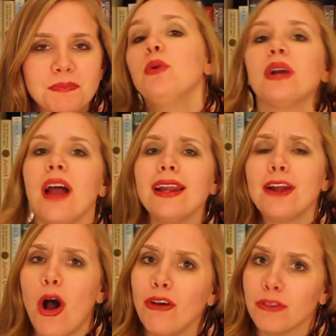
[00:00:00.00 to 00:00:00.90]
If you are not at
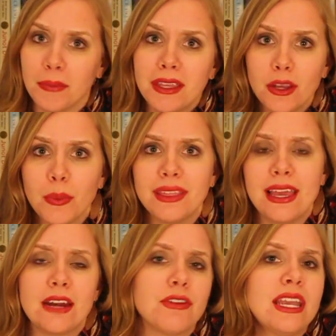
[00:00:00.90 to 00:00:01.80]
all familiar with the
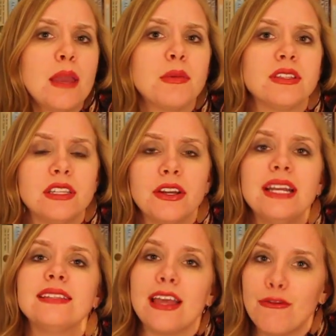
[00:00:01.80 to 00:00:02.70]
Anne of Green Gables
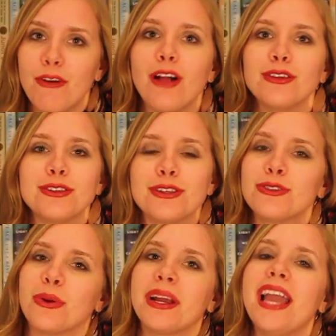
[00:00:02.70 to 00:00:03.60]
series, it follows the
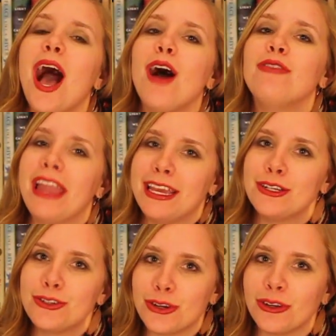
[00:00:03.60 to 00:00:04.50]
story of
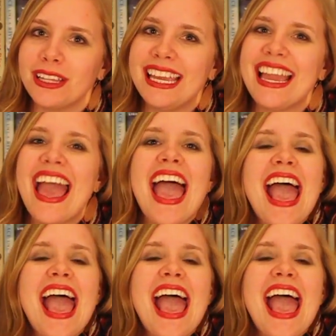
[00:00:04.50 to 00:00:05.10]
Anne Shirley,